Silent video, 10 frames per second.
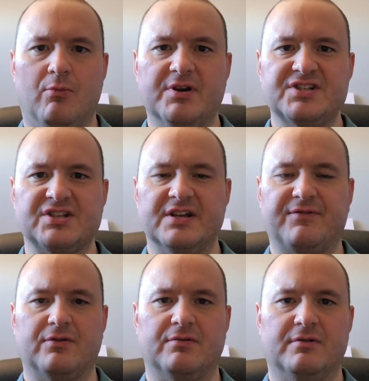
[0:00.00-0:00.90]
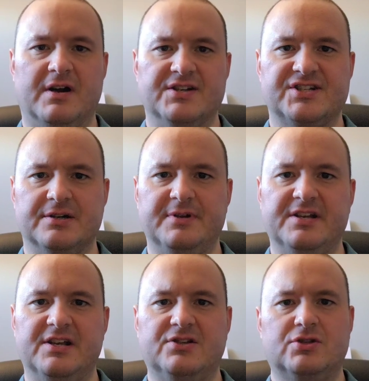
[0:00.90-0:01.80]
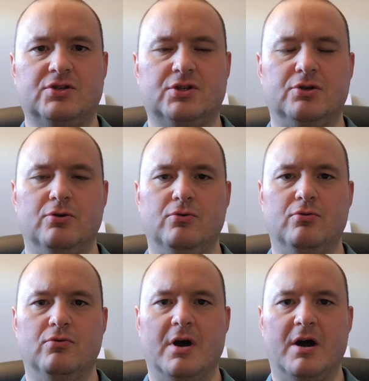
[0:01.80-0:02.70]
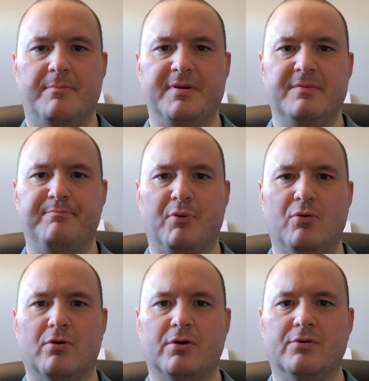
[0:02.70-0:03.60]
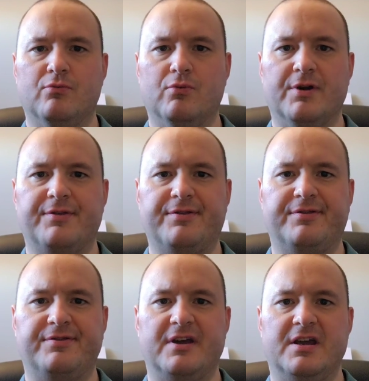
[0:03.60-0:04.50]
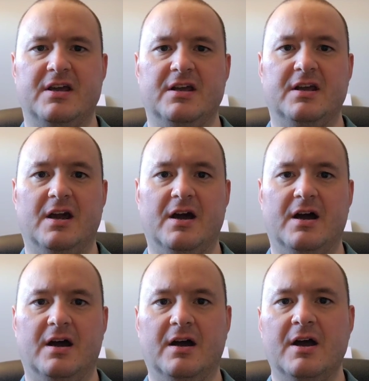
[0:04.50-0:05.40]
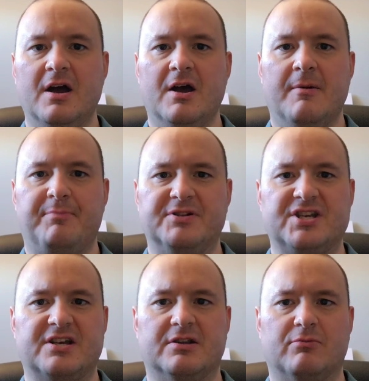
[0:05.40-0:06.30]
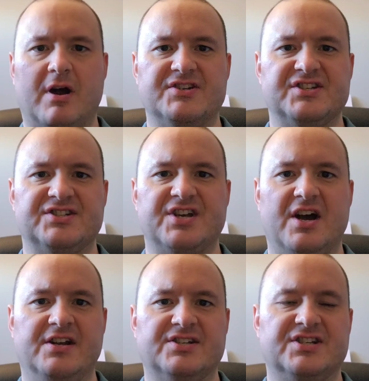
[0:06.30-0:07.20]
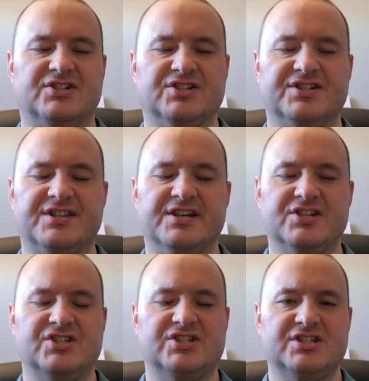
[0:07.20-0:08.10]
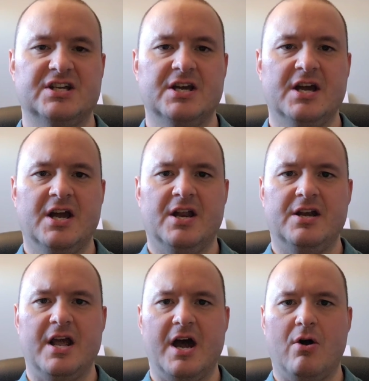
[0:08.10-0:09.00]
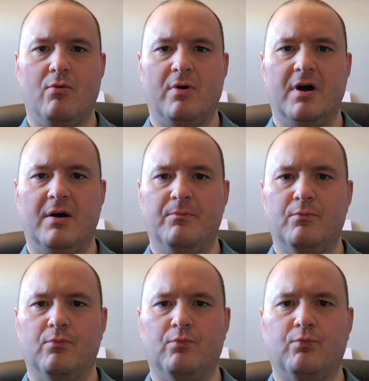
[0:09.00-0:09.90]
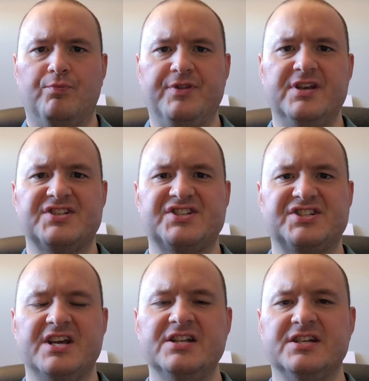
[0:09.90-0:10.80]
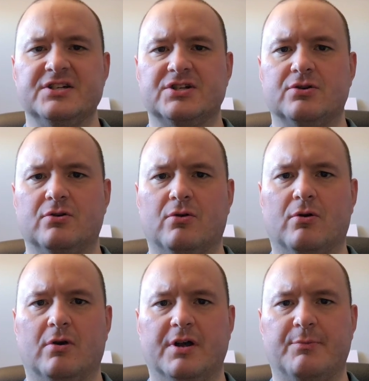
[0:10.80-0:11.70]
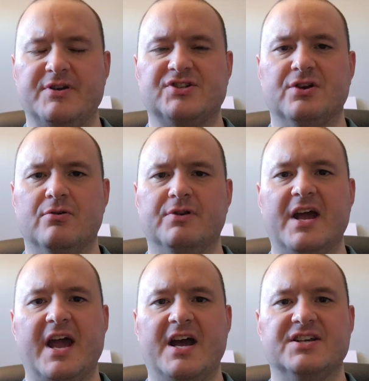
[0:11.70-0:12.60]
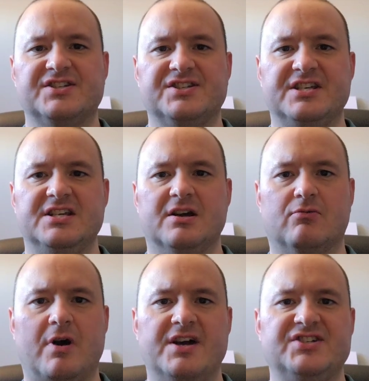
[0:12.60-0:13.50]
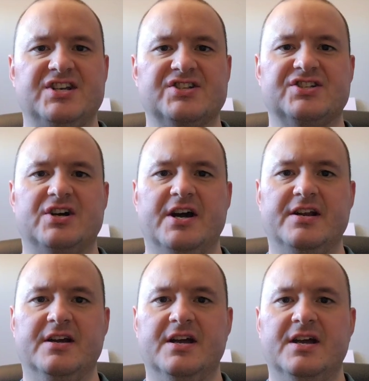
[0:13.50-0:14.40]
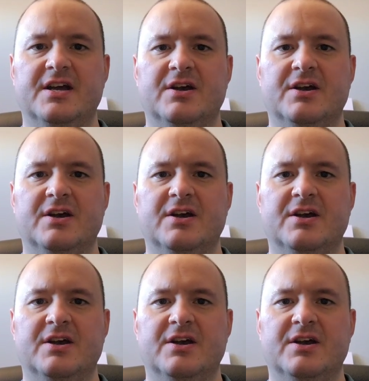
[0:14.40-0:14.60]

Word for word: Uh, what it's like for uh, somebody to be born with a particular rising sign such as this. Now, um, the ascendant, or otherwise known as the rising sign,